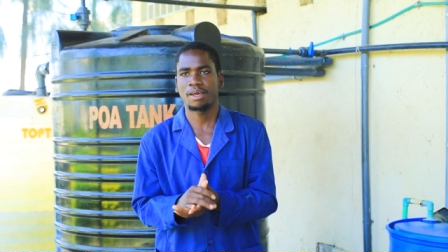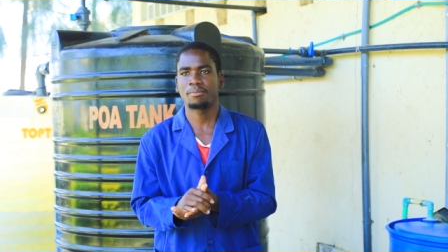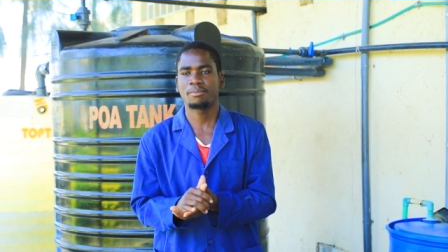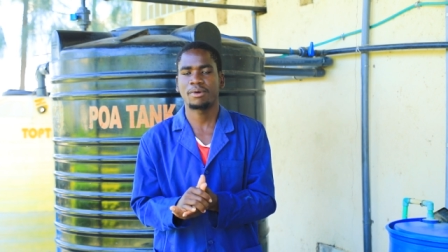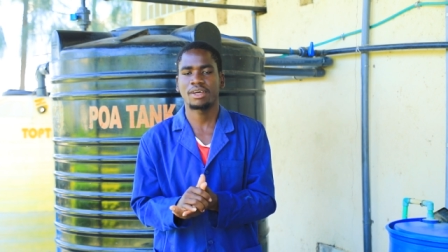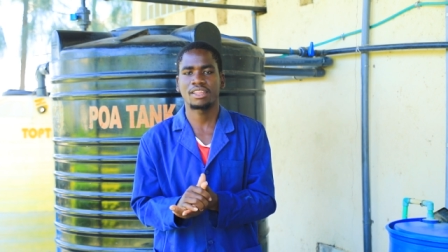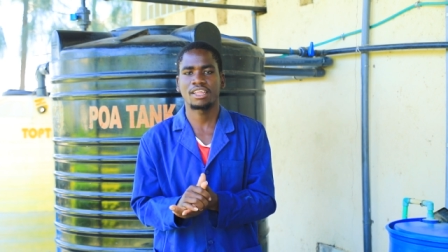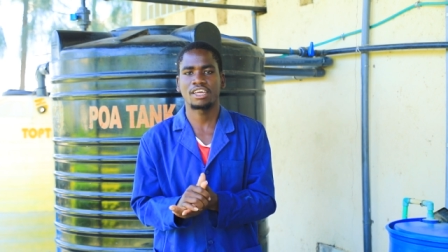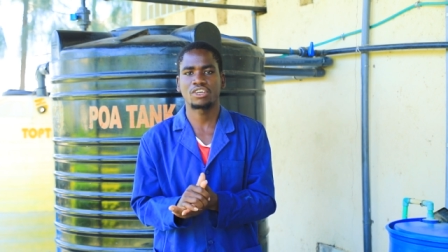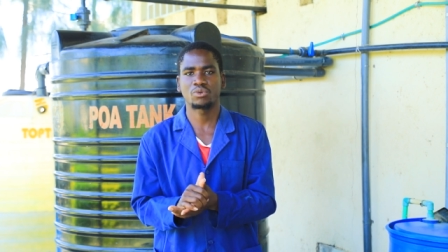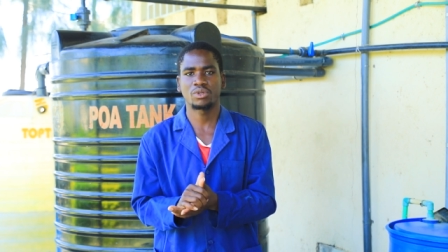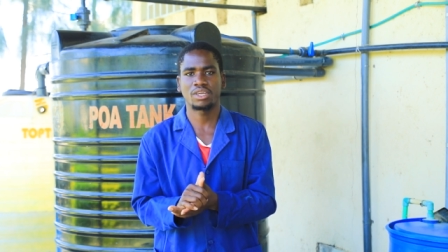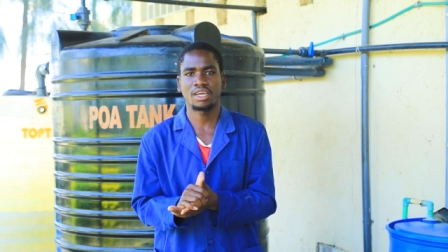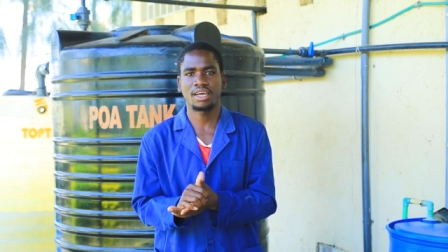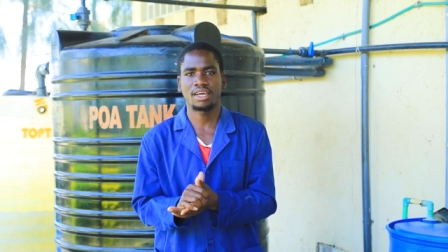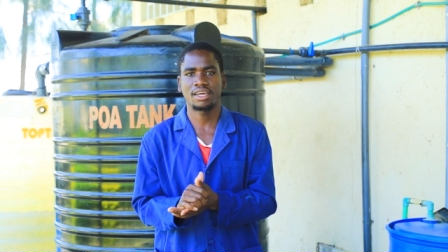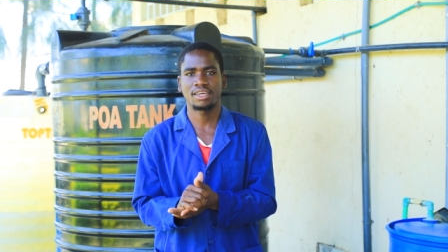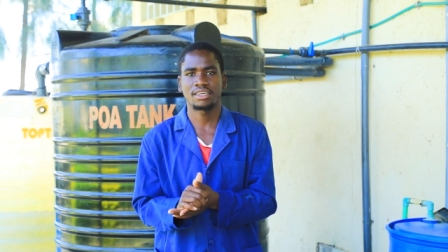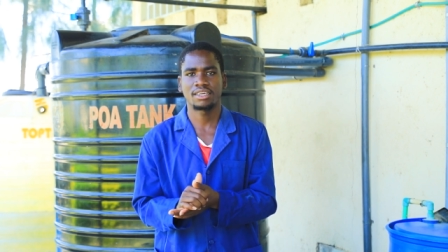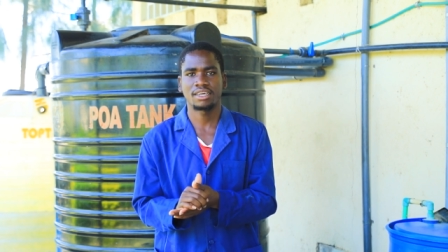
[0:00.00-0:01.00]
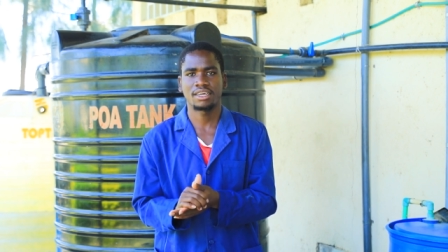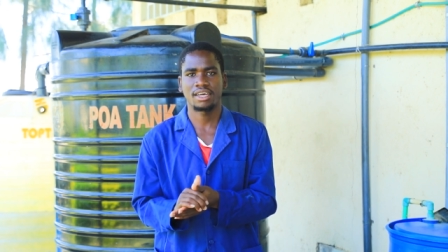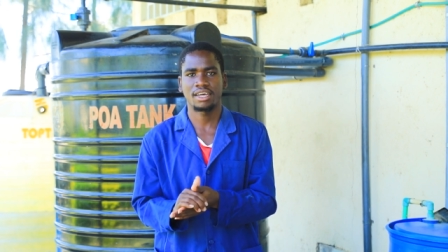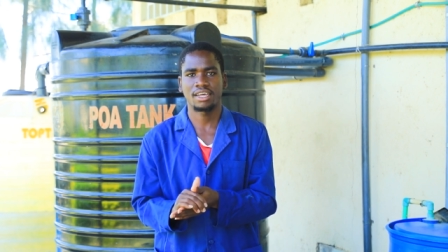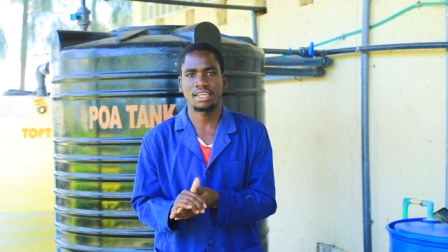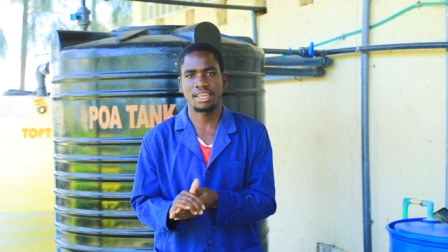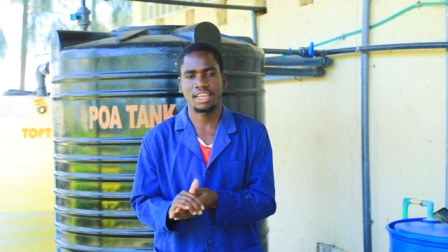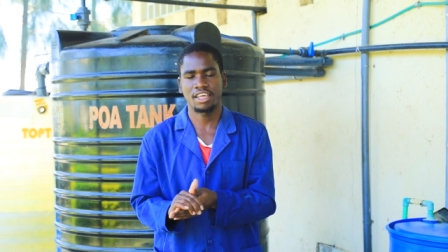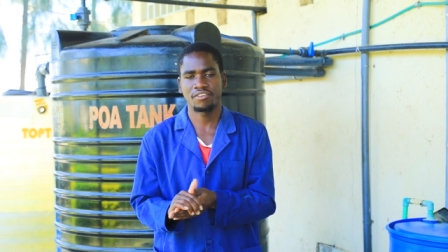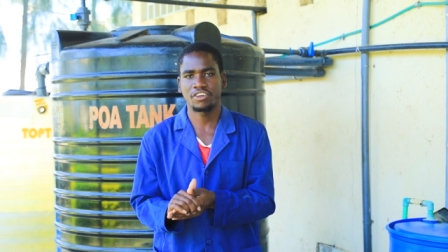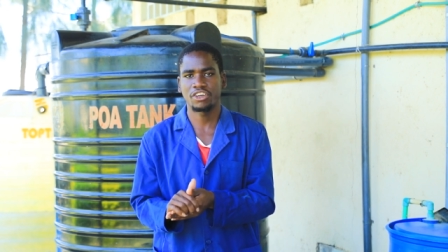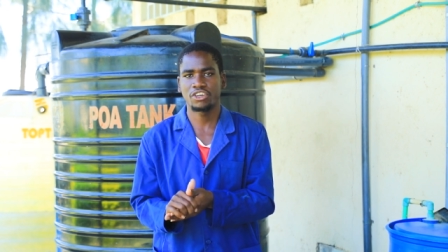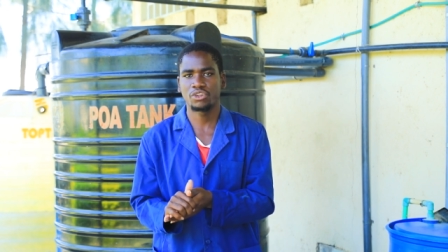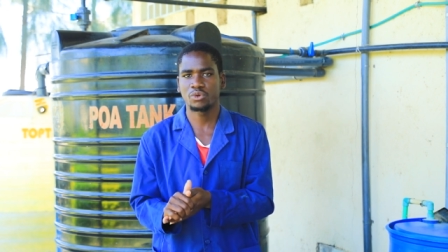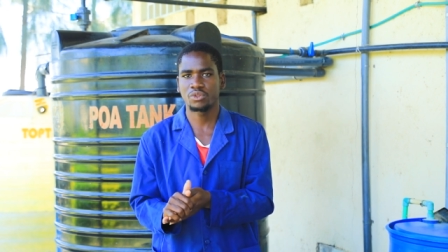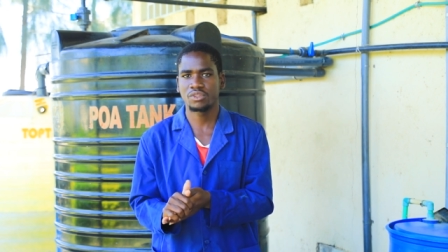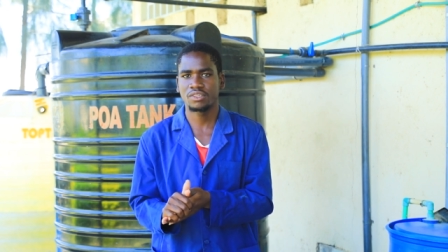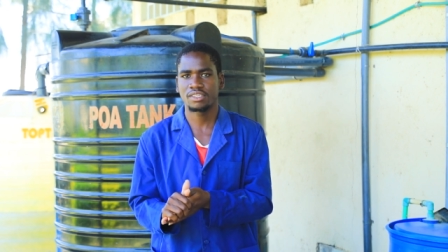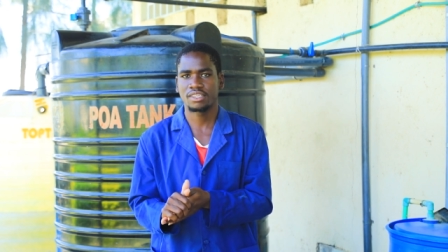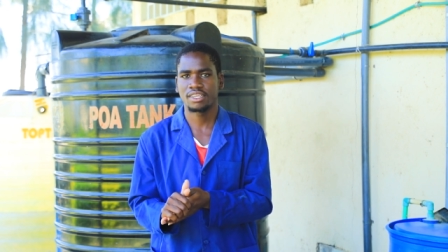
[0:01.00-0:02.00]
number that we are, 11
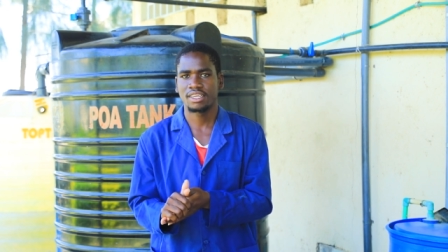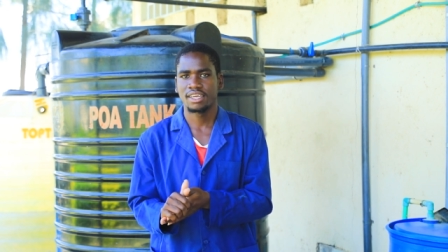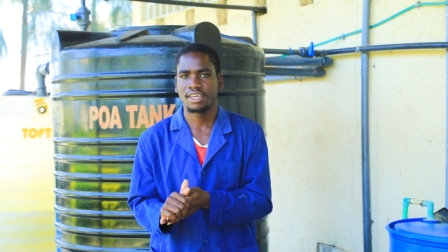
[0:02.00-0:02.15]
youth.